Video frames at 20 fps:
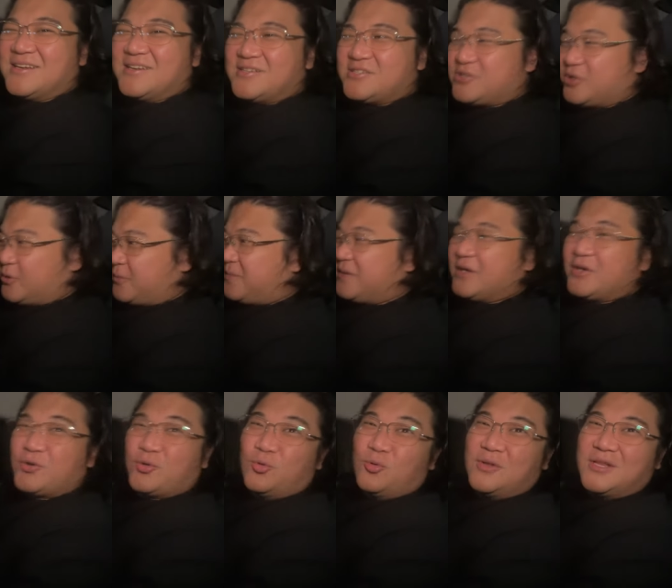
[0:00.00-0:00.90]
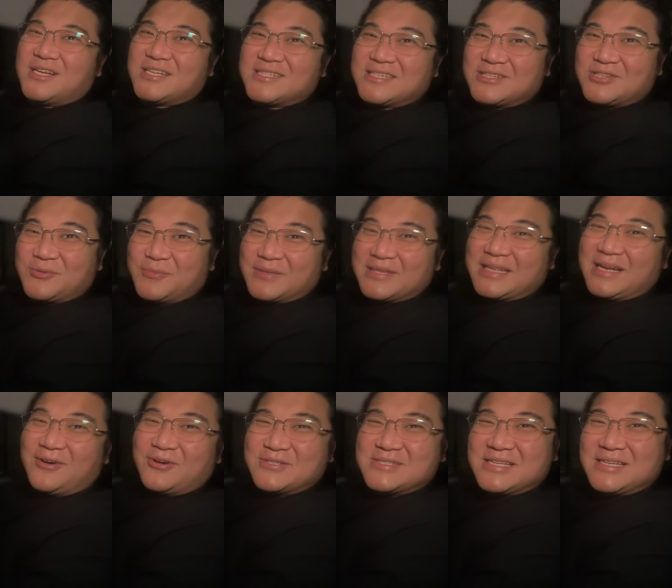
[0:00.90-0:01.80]
Sobrang cool kasi
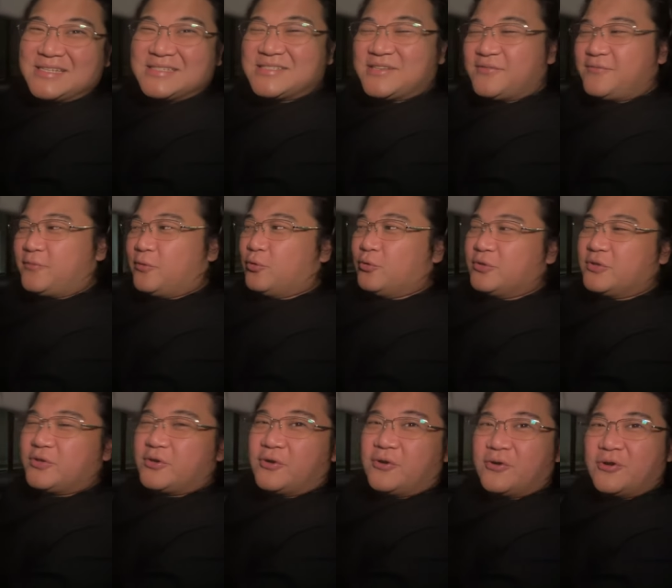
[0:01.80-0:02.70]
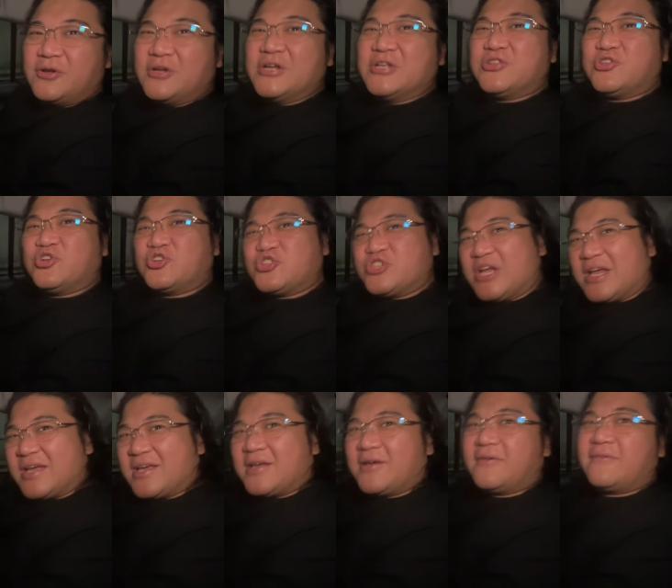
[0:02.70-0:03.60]
tumatawag sila sa phone ko to
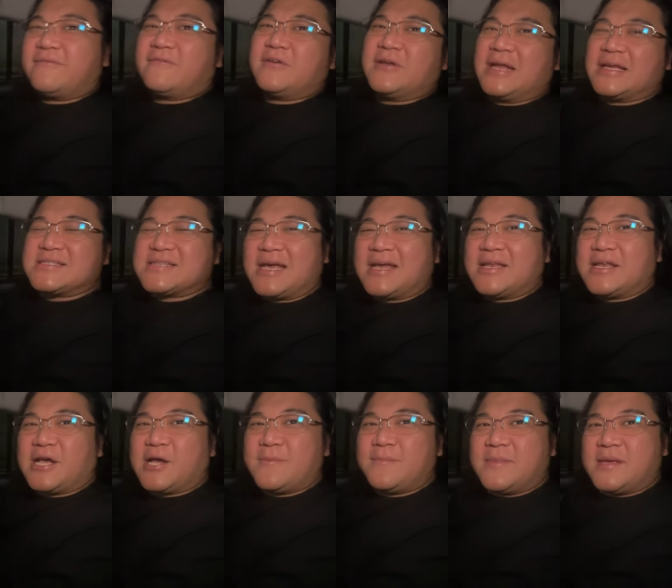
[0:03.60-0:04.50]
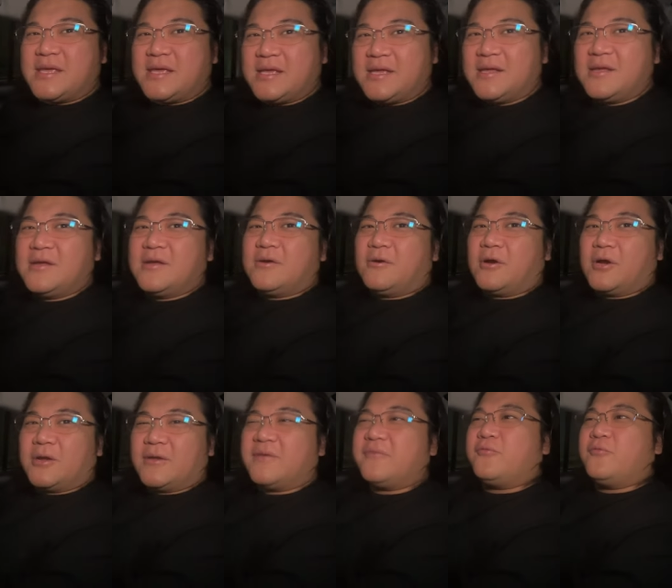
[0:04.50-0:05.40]
check if nasaan na kami or
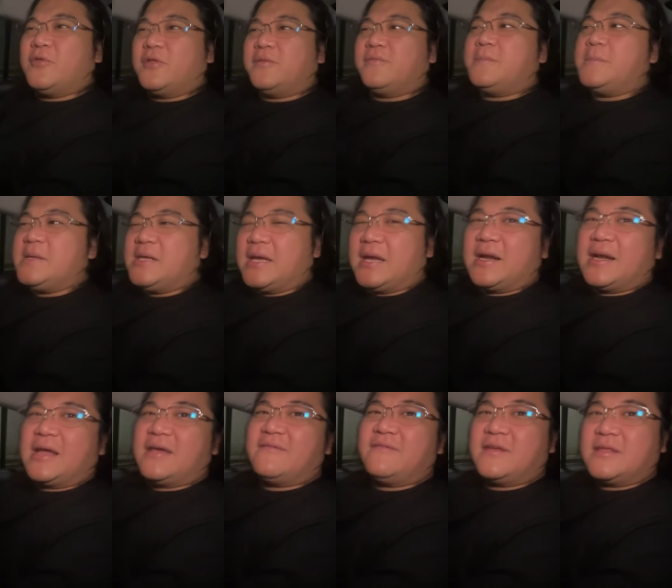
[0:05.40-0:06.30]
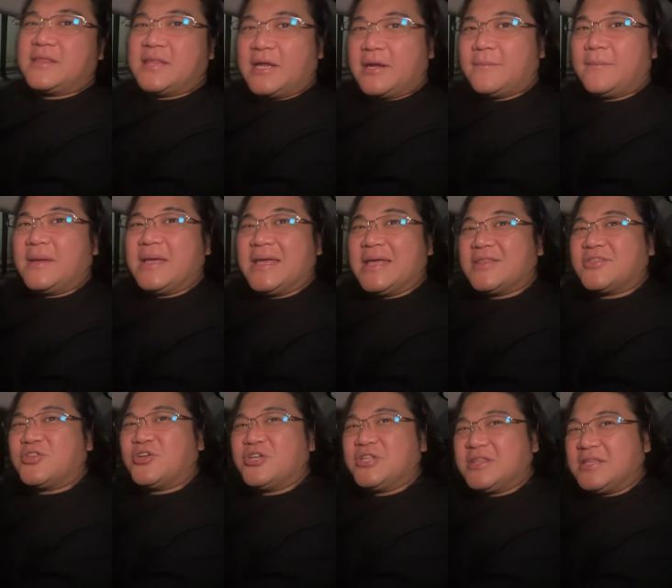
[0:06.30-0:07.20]
if we'll be arriving there by
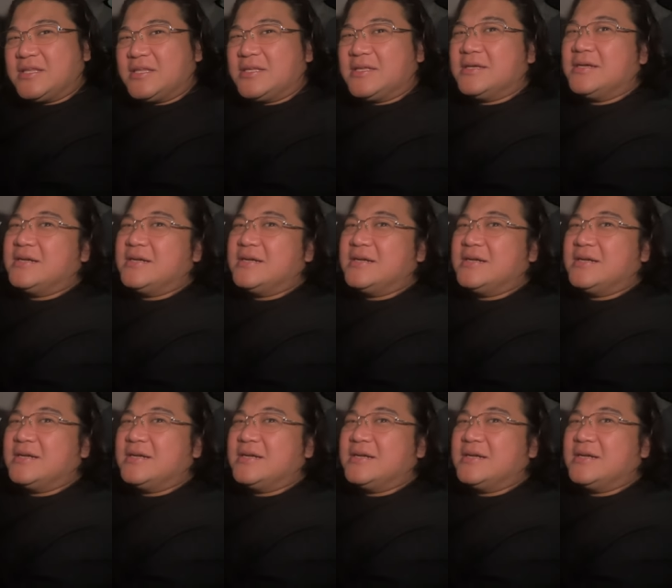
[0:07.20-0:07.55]
8:30.